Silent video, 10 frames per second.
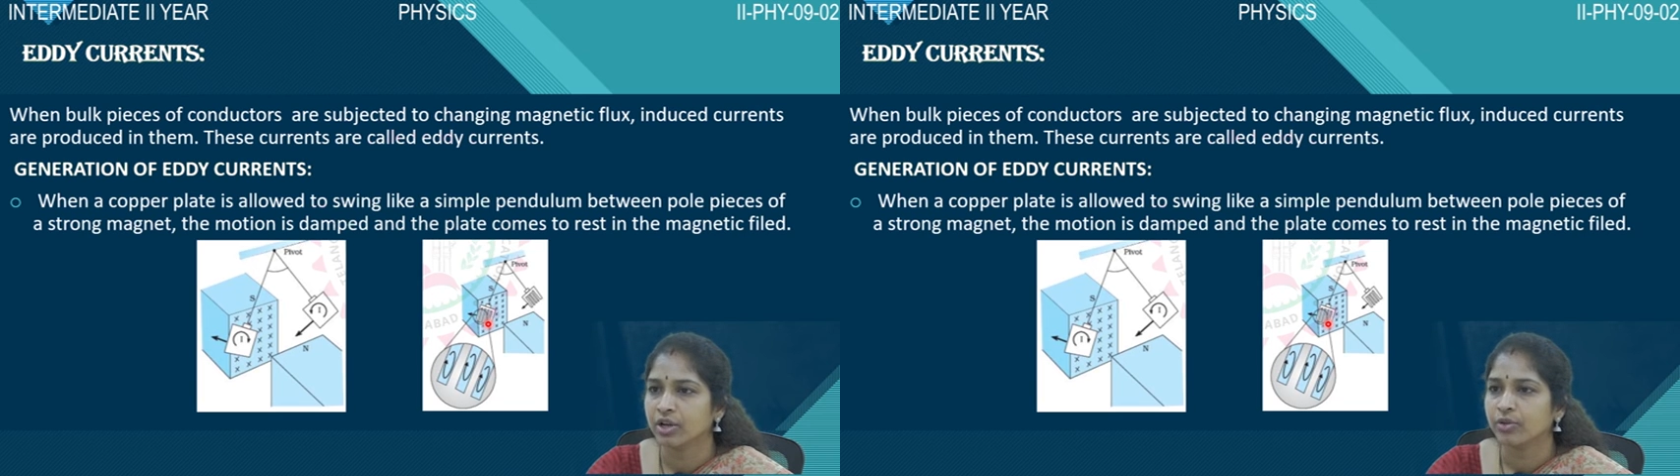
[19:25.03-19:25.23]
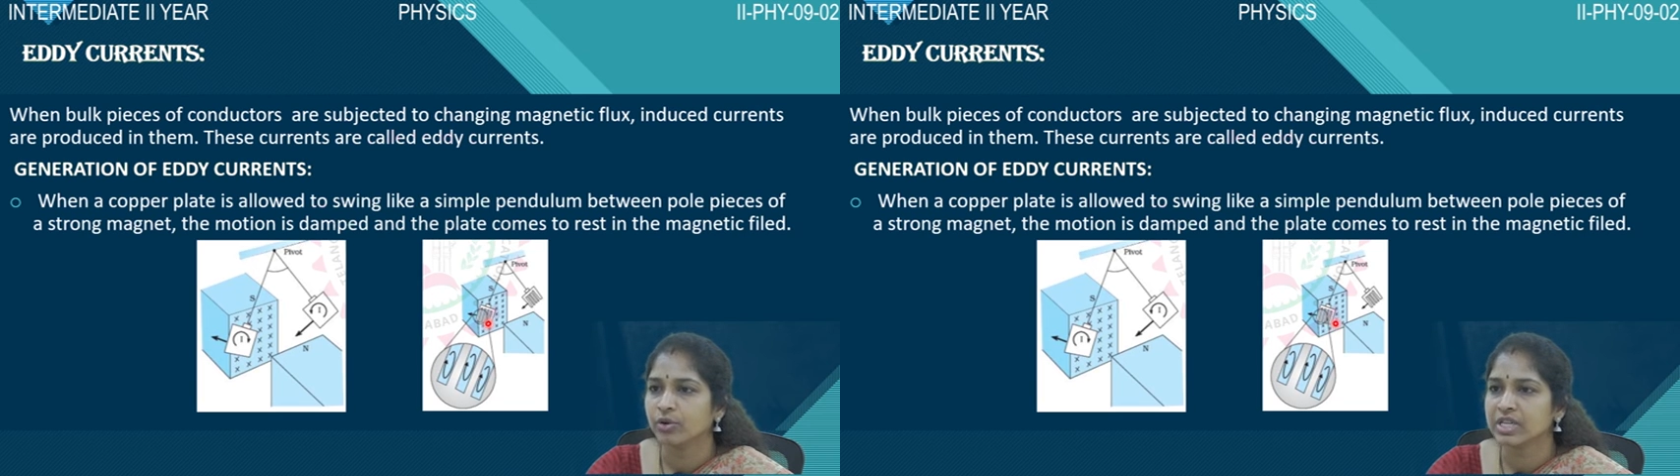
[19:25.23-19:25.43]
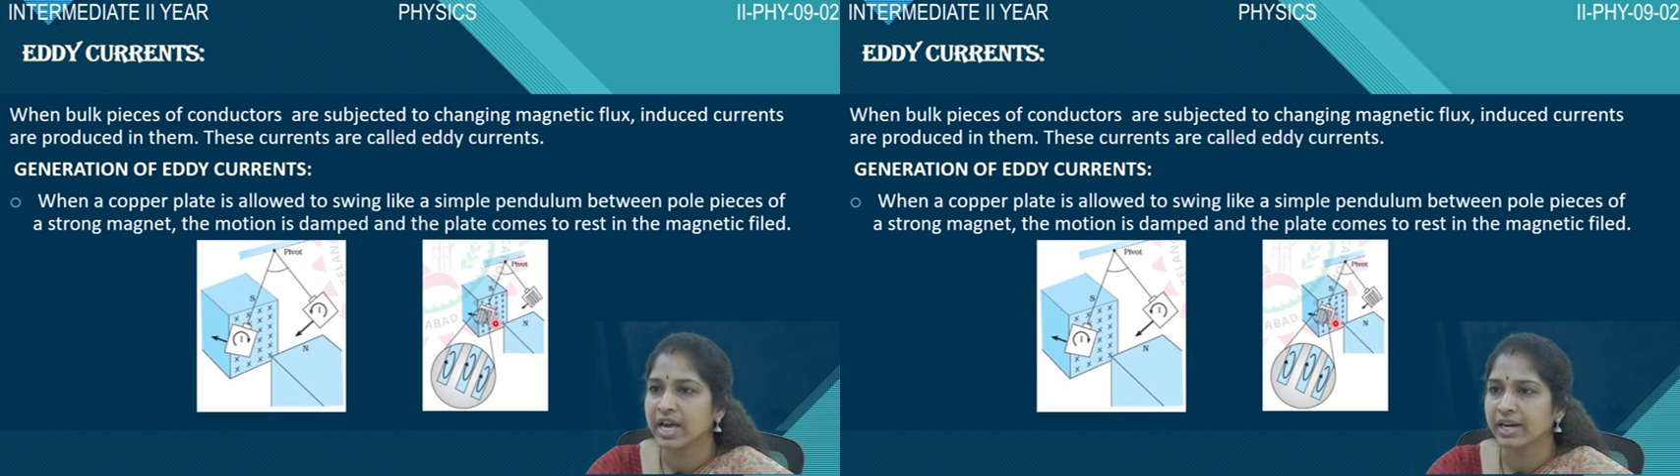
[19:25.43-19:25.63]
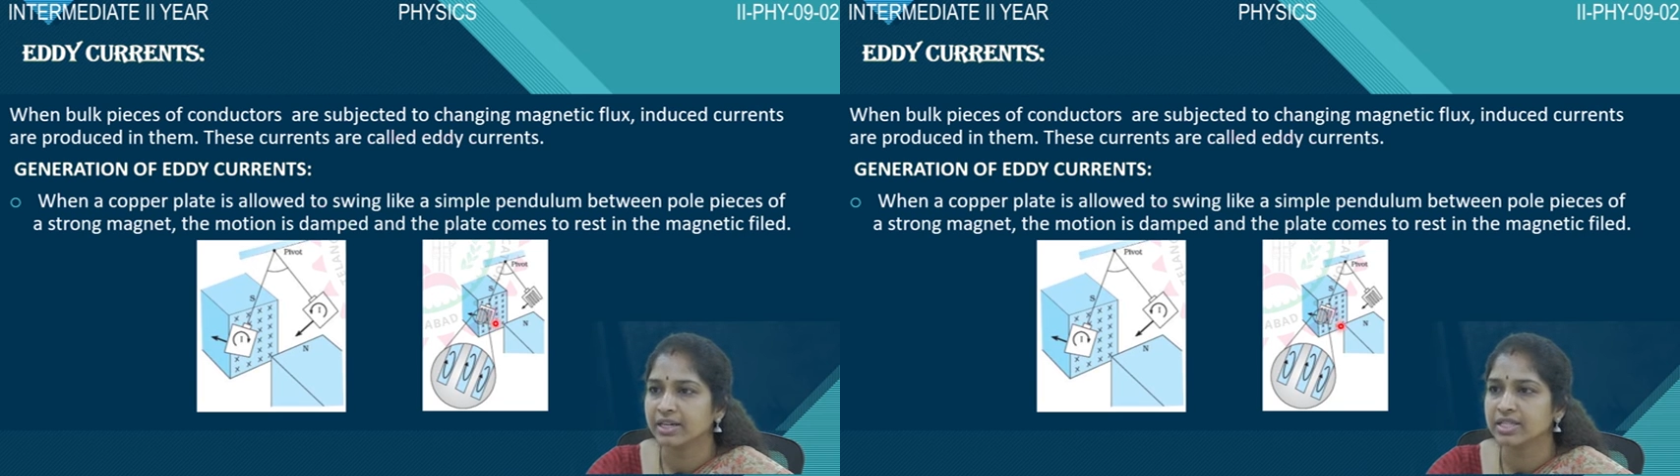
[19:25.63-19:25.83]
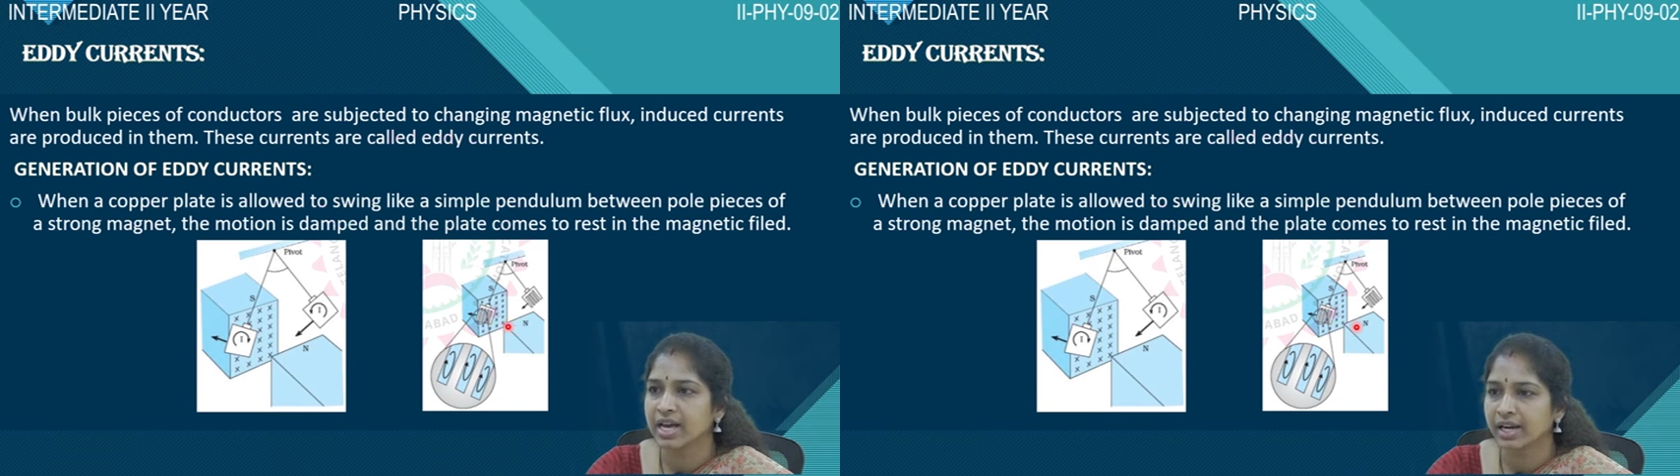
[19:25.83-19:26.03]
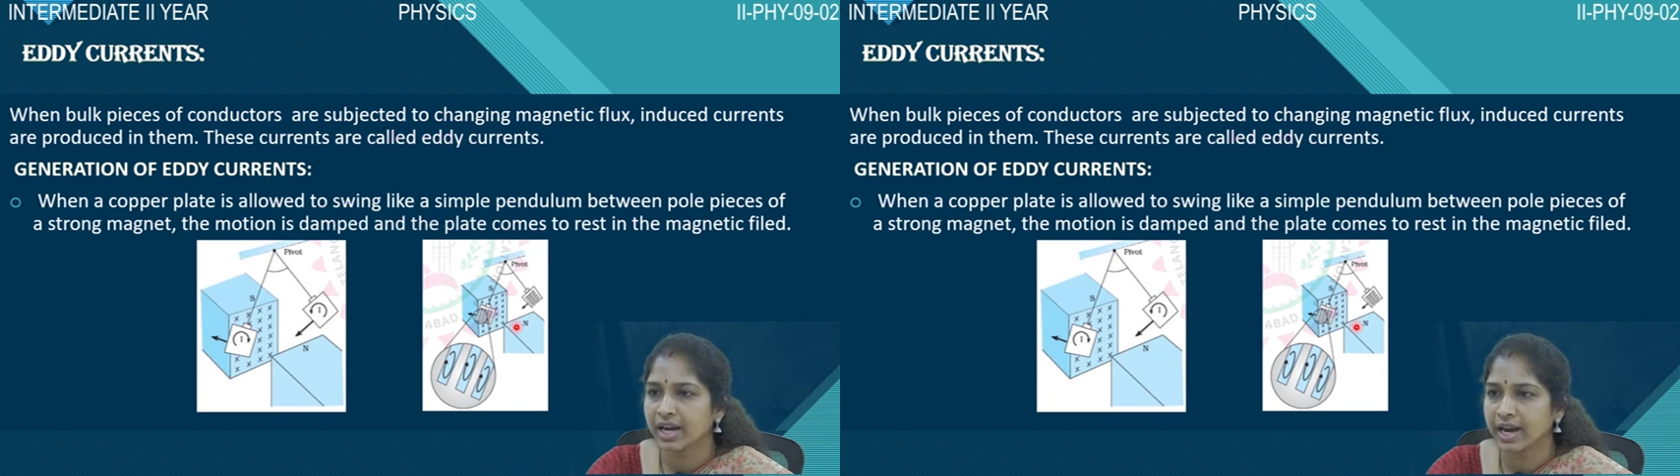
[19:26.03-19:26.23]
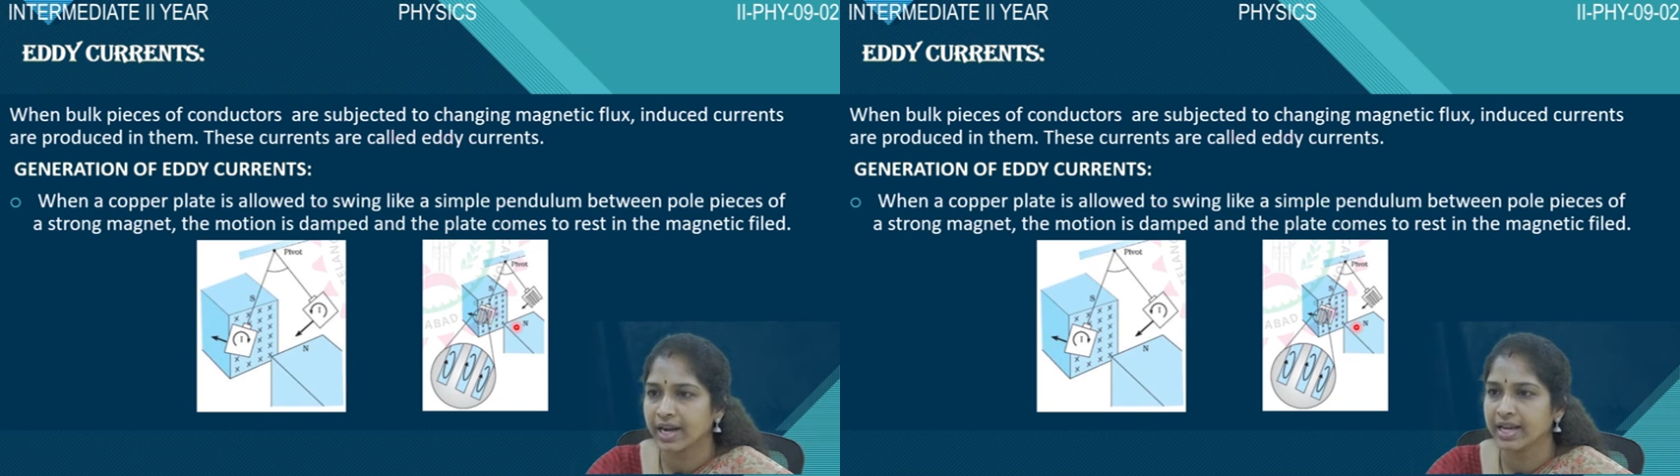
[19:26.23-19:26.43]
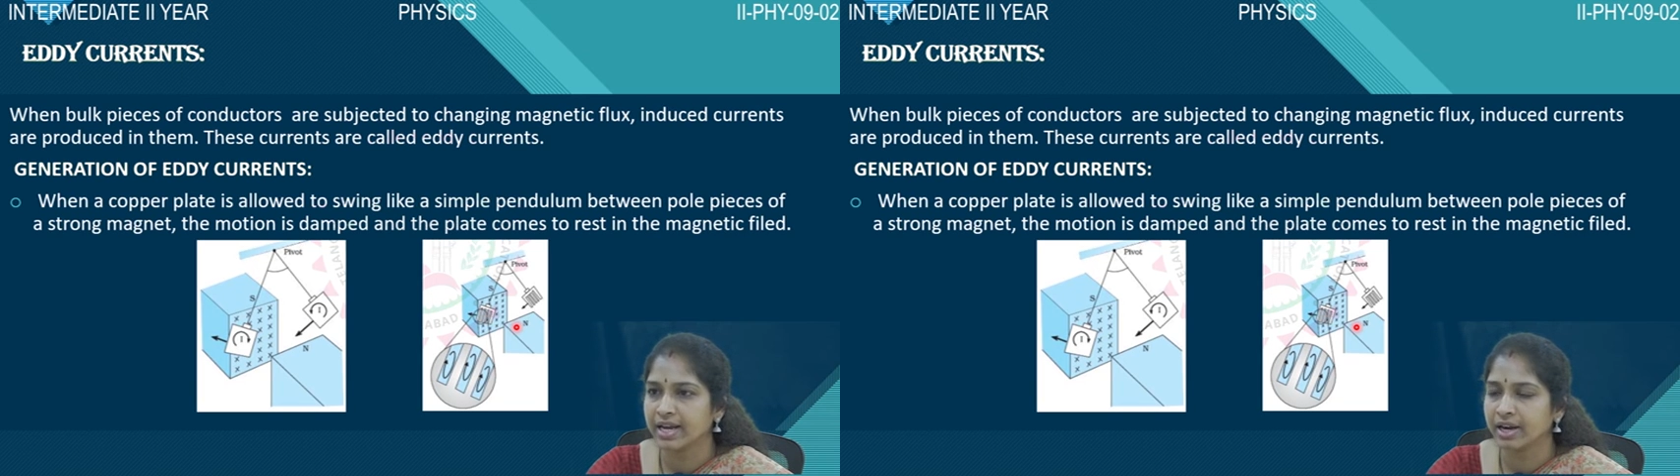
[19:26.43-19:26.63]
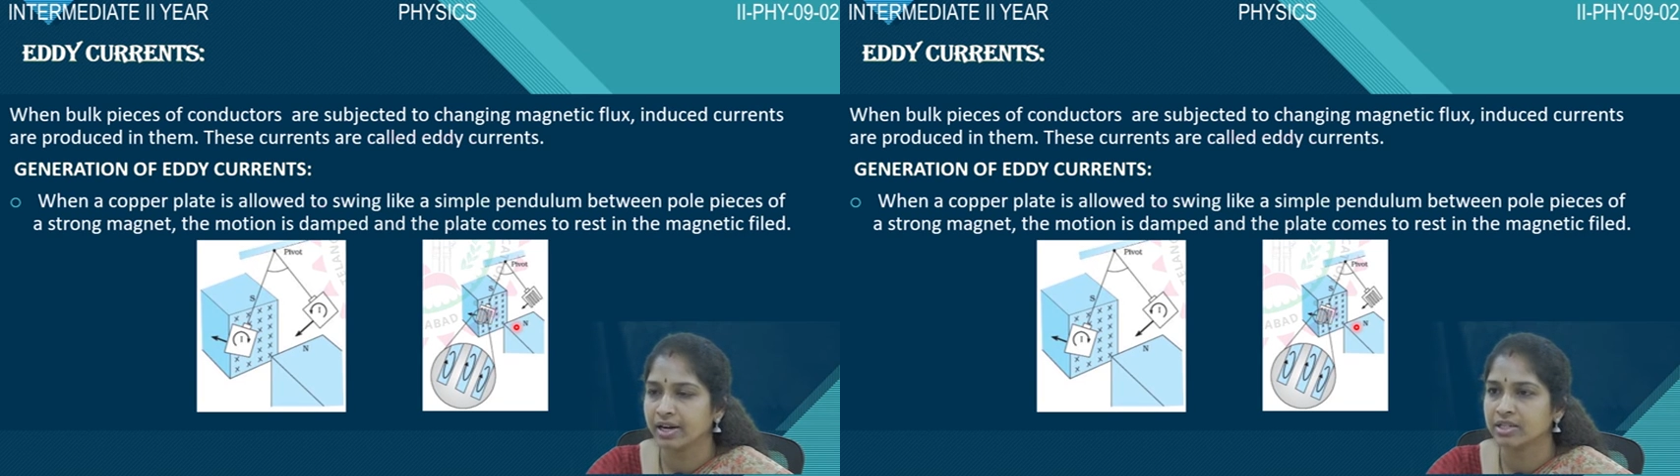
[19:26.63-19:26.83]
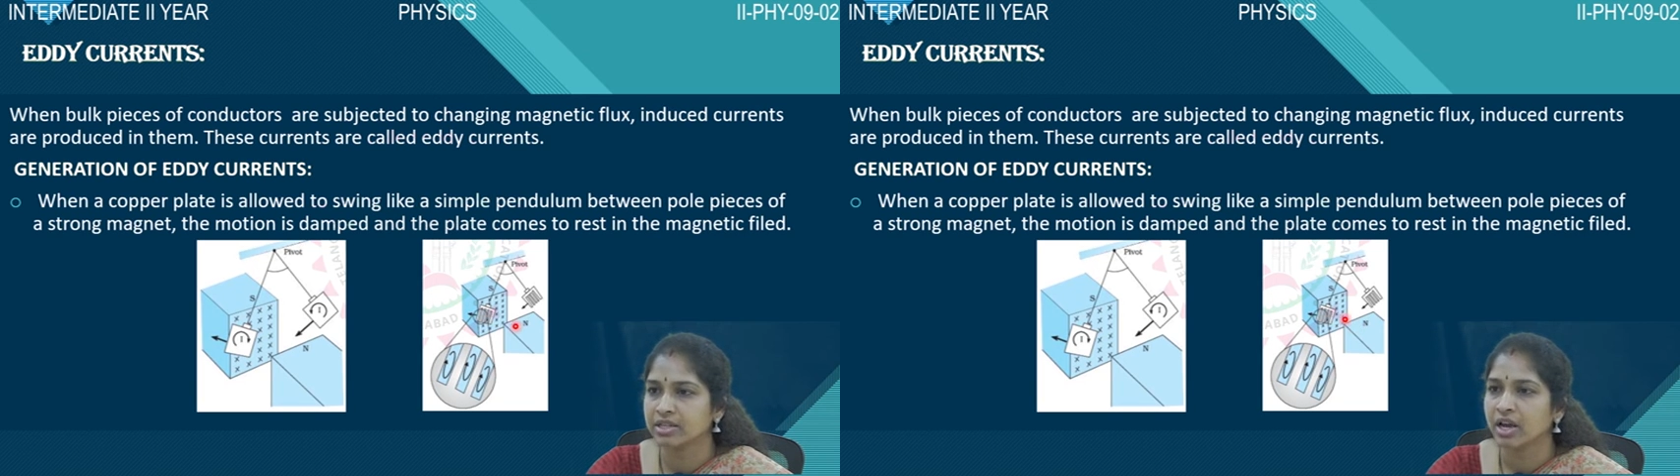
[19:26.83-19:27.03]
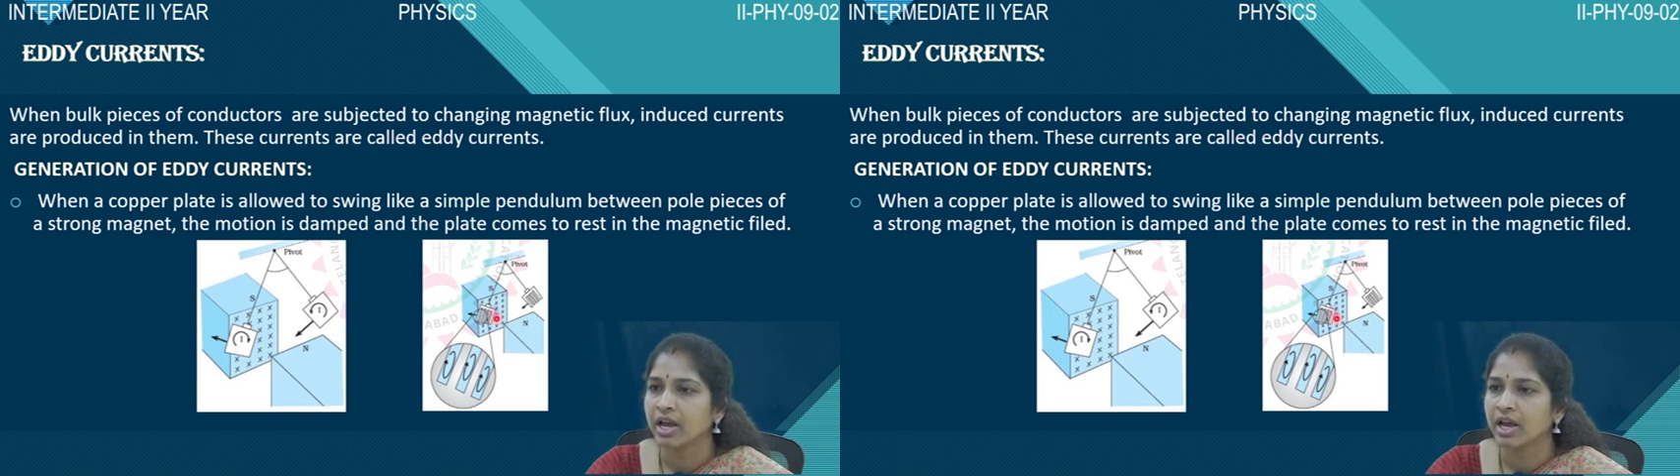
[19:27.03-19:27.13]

Those currents are eddy currents.